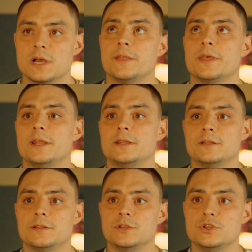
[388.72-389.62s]
And
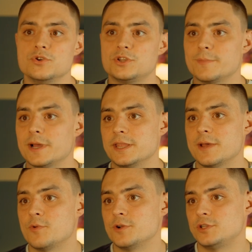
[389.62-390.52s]
then the user might
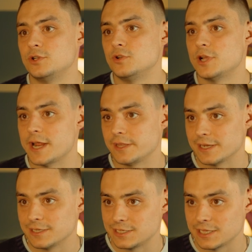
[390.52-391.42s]
then want to connect
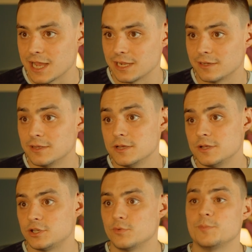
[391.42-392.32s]
that to Slack.
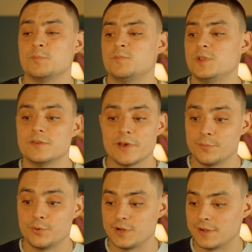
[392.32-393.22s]
So the
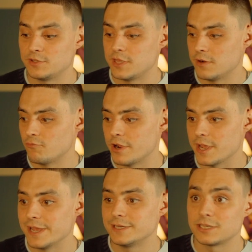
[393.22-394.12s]
developer would have to then
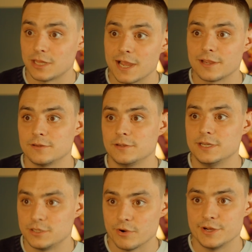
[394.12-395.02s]
write a Slack
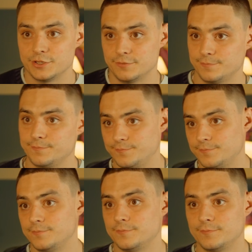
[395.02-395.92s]
integration.
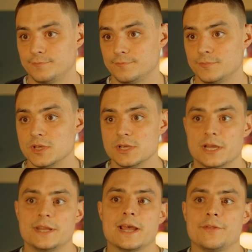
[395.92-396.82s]

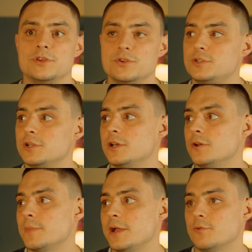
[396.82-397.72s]
And now the
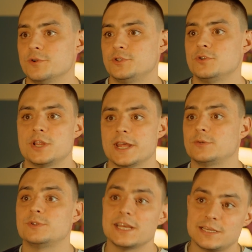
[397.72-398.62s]
user might want to connect
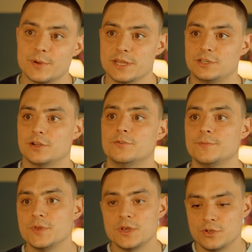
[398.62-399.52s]
to a database. So
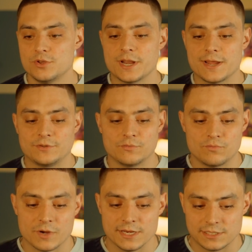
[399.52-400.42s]
you then have to
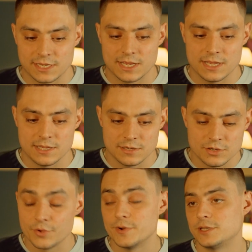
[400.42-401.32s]
write
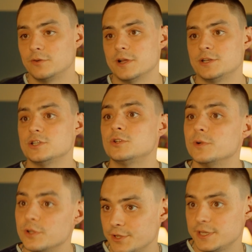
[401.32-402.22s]
another integration to
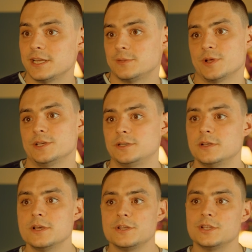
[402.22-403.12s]
another database.
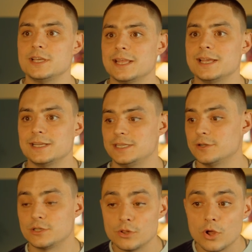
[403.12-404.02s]
So you get the idea.
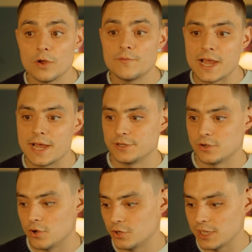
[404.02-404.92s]
It's a lot of ad
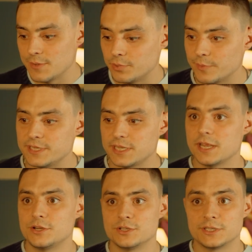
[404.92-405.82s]
hoc
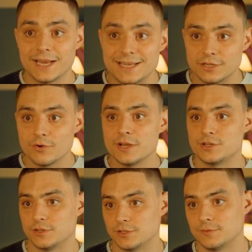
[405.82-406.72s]
implementations and
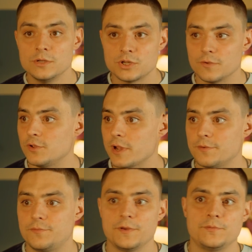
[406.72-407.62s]
integrations. So if you
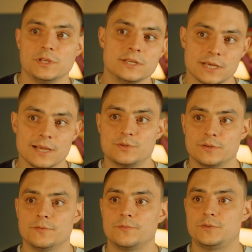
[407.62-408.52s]
have 15 types
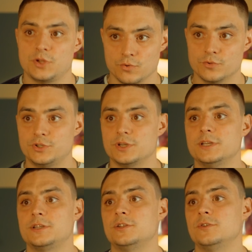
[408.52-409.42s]
of tools, you
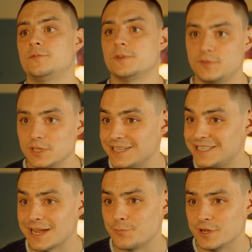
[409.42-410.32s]
need to do 15
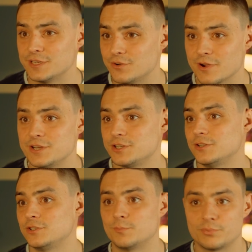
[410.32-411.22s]
separate
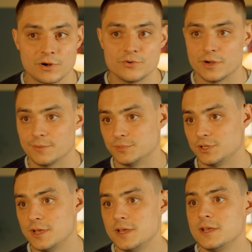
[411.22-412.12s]
integrations or programs.